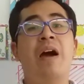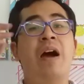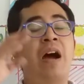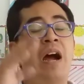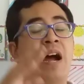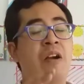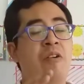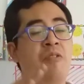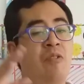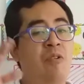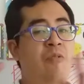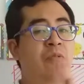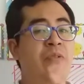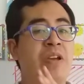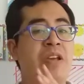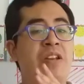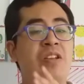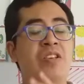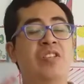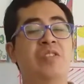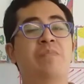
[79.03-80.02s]
Arrow
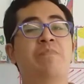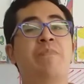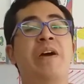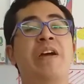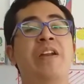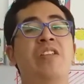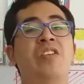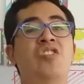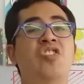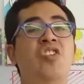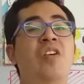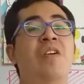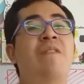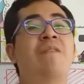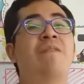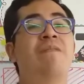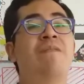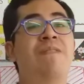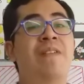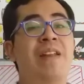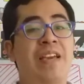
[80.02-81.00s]
in Spanish,
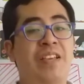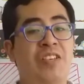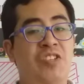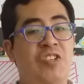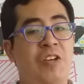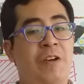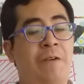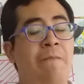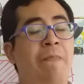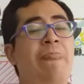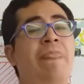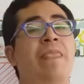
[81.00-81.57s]
flecha.